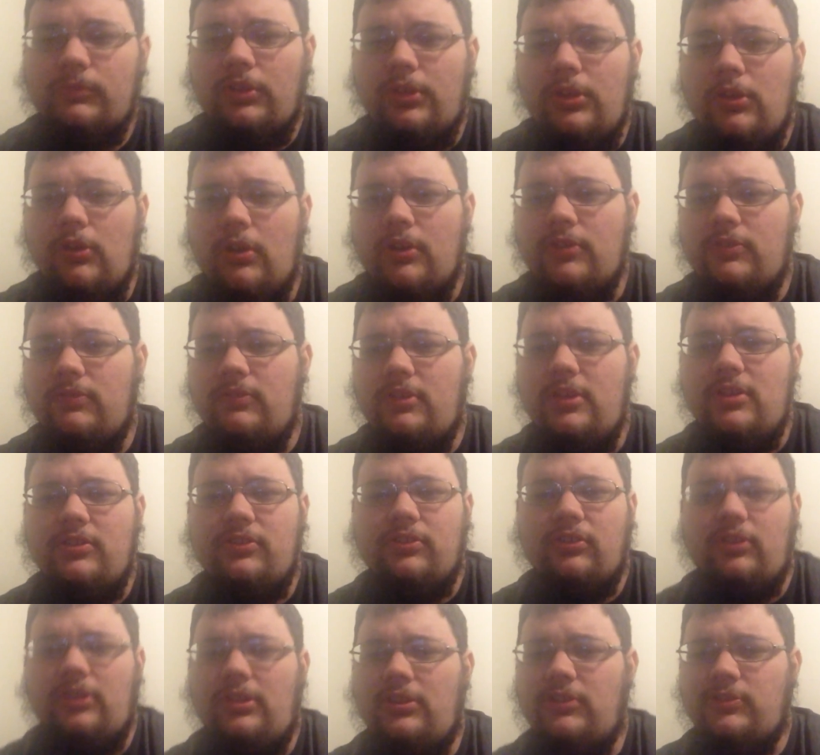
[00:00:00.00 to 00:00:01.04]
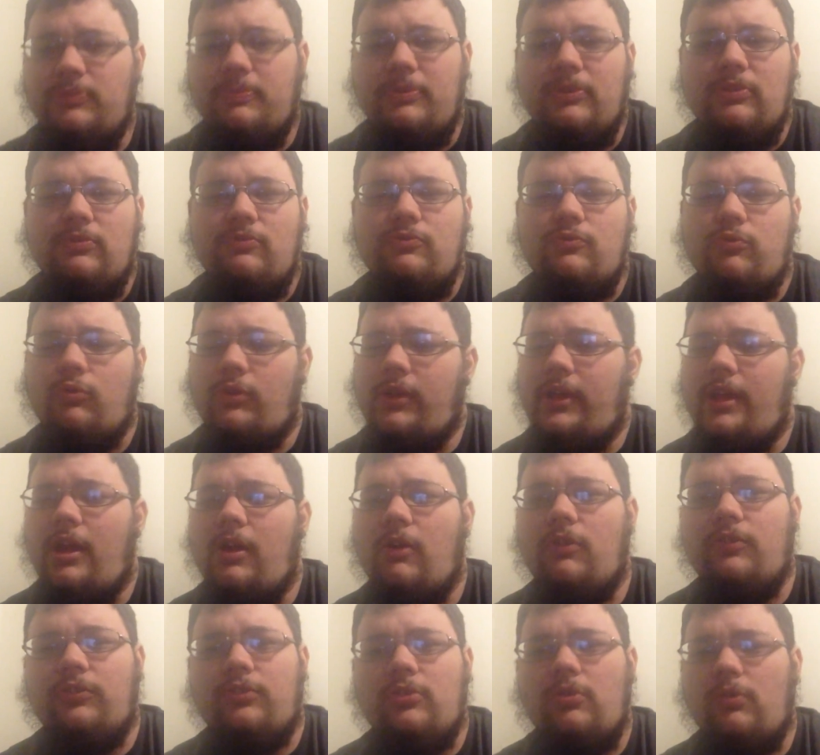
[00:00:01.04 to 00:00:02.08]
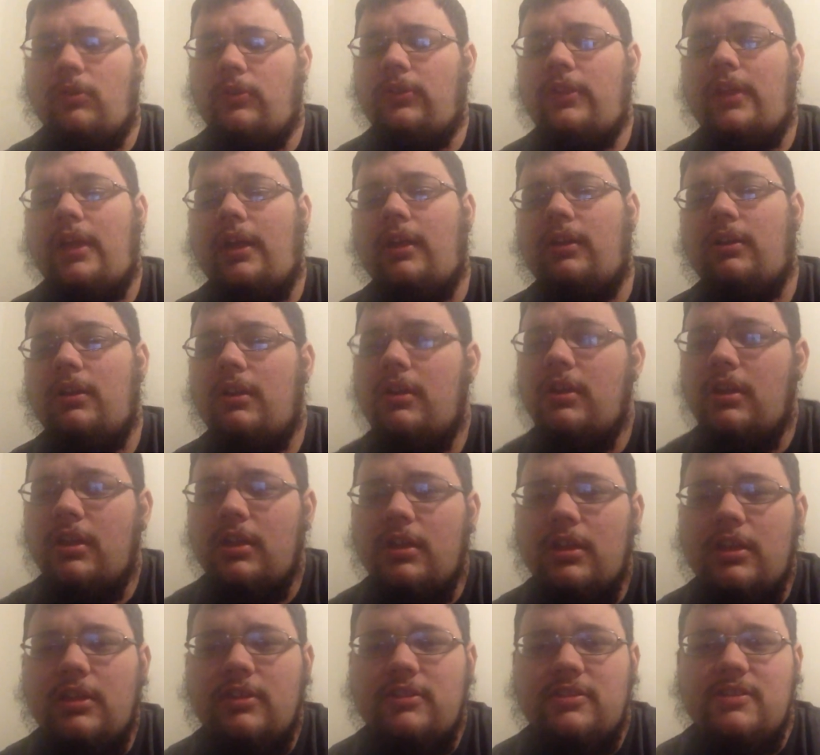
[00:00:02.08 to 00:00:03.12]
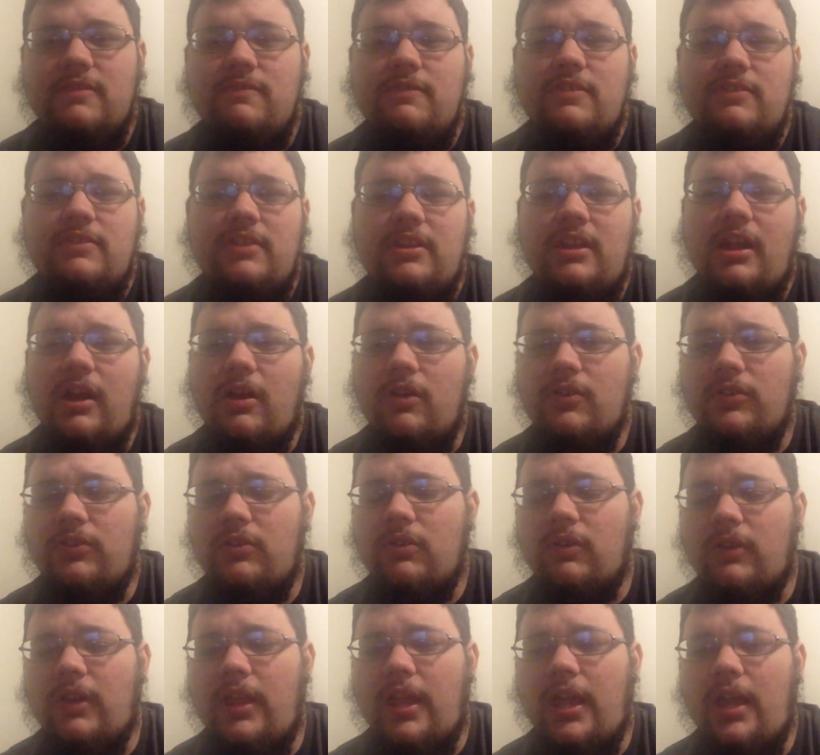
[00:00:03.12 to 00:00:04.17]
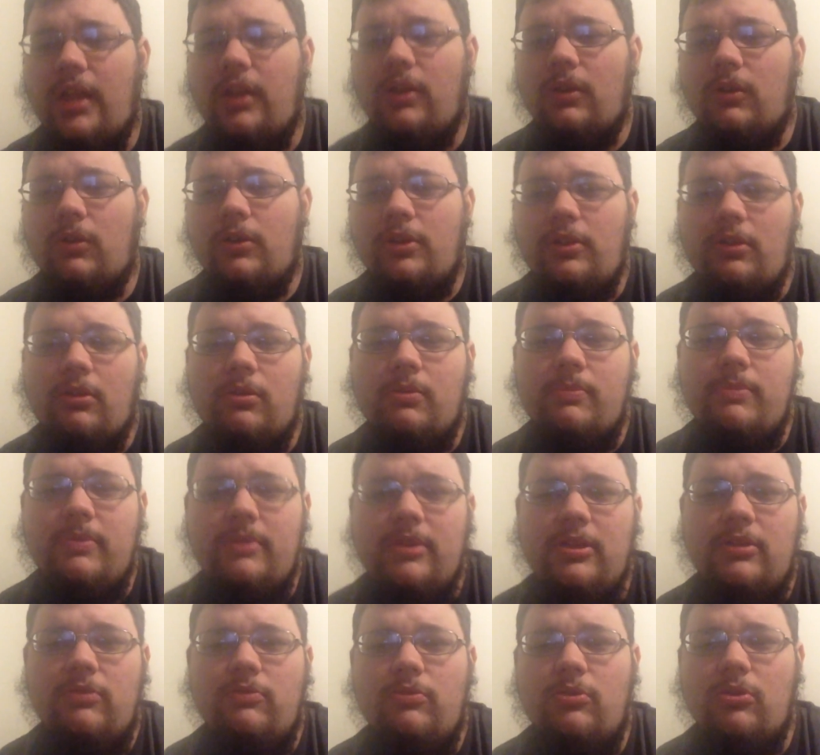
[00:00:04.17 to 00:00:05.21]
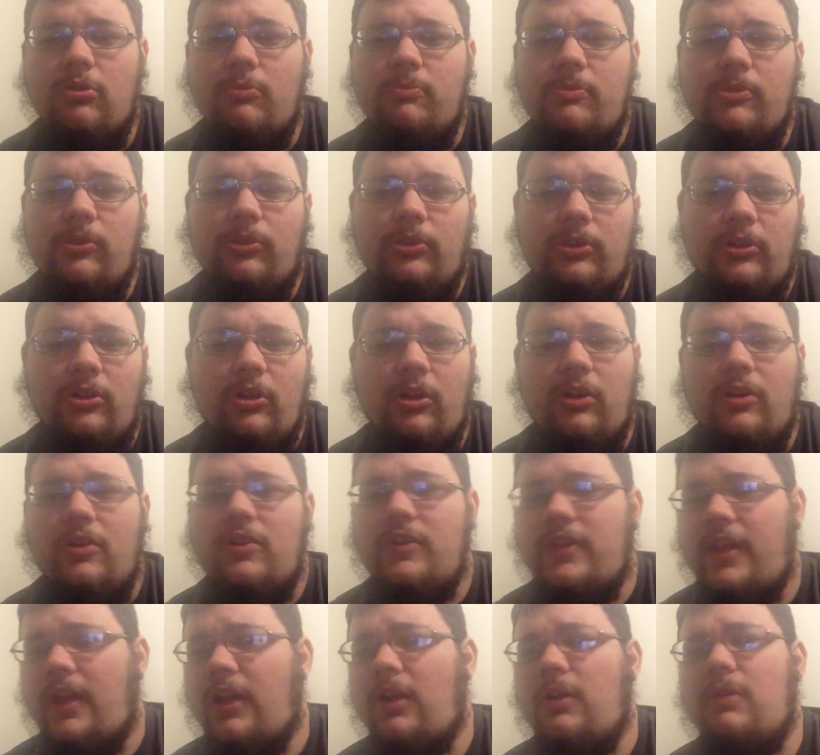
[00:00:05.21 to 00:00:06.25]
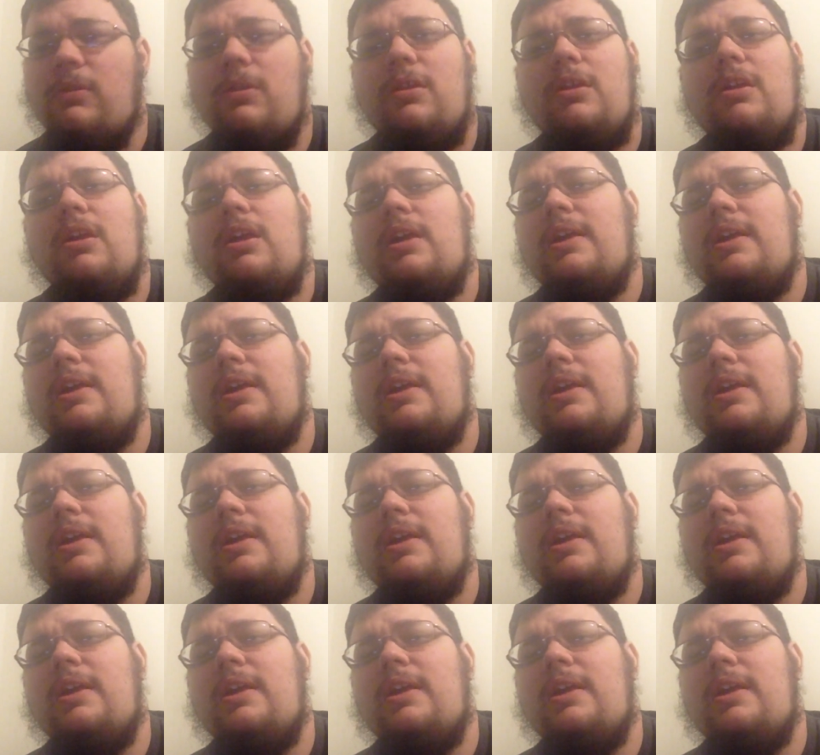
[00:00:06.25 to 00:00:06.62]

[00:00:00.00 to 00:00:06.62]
you could easily spend 20 hours doing that, 10, 15 hours doing that, or you could be building on your town.